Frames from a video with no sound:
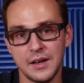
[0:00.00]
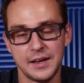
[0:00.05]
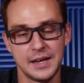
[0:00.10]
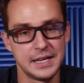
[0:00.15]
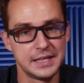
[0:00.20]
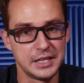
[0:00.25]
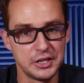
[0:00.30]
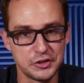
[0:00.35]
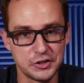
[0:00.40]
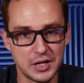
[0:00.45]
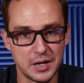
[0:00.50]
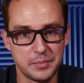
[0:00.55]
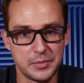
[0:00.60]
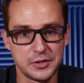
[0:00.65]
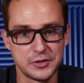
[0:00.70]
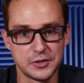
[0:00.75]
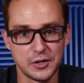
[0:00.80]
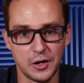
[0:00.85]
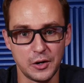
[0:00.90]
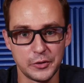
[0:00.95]
in each
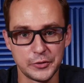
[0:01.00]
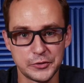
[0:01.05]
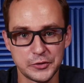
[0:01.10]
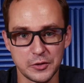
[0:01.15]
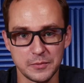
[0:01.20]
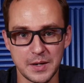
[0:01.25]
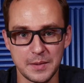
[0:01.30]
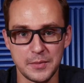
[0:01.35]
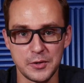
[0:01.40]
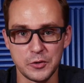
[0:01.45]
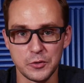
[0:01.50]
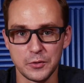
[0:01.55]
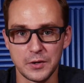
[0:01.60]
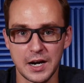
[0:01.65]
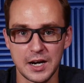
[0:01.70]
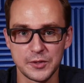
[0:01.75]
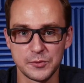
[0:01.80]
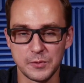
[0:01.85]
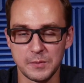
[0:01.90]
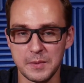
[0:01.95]
episode, so maybe you
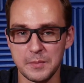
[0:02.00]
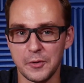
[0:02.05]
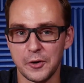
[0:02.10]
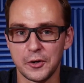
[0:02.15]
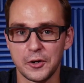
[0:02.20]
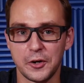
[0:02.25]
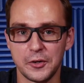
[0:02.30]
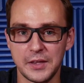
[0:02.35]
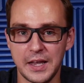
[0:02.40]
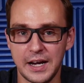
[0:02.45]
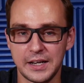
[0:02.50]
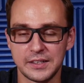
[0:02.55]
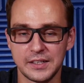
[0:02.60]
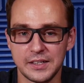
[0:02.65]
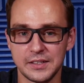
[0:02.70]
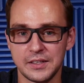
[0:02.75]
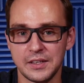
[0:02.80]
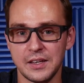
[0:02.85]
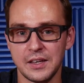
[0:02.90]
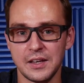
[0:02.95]
guys will be more
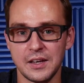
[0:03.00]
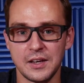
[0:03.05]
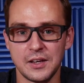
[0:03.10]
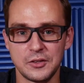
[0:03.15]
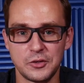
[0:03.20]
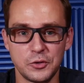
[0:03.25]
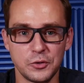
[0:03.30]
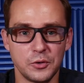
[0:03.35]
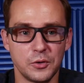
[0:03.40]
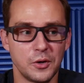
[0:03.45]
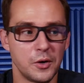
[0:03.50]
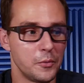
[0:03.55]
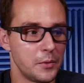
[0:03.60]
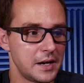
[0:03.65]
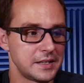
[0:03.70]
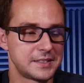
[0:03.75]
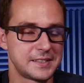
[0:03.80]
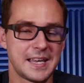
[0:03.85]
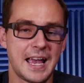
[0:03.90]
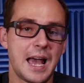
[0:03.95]
connected to
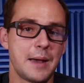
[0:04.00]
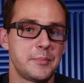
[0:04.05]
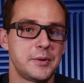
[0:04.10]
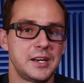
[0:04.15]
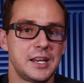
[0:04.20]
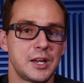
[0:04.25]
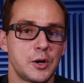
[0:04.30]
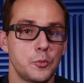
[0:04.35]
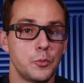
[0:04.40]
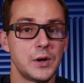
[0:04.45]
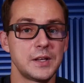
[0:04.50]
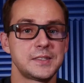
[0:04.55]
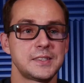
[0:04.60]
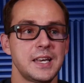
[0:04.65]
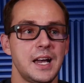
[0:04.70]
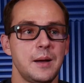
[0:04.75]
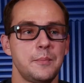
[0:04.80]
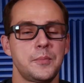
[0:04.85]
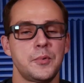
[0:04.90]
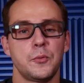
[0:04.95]
what's happening, what's
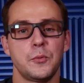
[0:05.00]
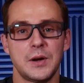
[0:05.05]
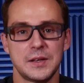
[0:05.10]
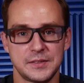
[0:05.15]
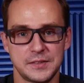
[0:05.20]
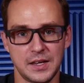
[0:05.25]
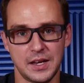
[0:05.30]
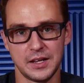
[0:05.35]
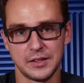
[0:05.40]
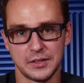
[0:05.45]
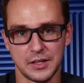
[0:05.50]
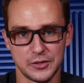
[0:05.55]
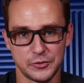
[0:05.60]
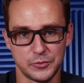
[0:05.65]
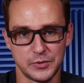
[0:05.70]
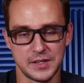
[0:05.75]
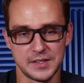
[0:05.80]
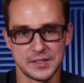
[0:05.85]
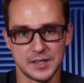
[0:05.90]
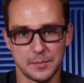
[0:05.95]
up, what the
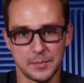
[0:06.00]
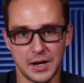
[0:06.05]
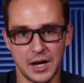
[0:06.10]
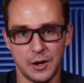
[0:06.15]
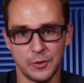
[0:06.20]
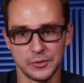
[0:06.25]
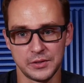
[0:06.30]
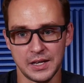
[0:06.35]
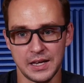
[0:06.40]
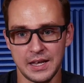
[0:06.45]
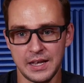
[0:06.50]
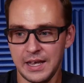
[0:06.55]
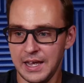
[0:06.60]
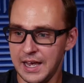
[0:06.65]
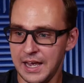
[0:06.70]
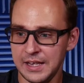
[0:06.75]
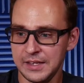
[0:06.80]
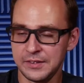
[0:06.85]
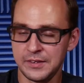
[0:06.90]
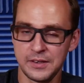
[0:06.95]
industry is about,
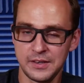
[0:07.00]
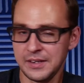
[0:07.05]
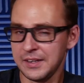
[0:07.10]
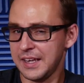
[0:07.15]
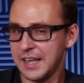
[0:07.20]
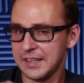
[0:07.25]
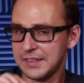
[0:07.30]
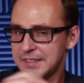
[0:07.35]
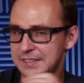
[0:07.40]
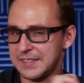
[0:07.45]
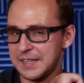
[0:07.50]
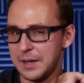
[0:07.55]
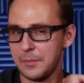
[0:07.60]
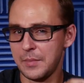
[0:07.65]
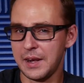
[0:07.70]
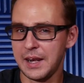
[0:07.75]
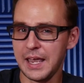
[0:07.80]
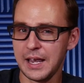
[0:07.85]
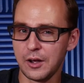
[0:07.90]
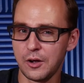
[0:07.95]
and get some
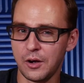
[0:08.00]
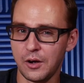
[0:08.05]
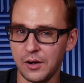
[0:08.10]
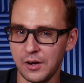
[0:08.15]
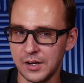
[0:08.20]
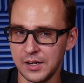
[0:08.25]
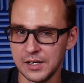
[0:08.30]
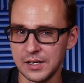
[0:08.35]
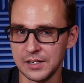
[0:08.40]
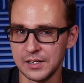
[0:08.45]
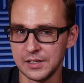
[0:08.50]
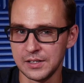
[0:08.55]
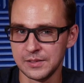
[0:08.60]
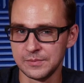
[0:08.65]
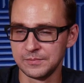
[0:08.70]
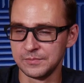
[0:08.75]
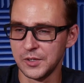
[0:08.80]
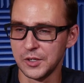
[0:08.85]
LEGO,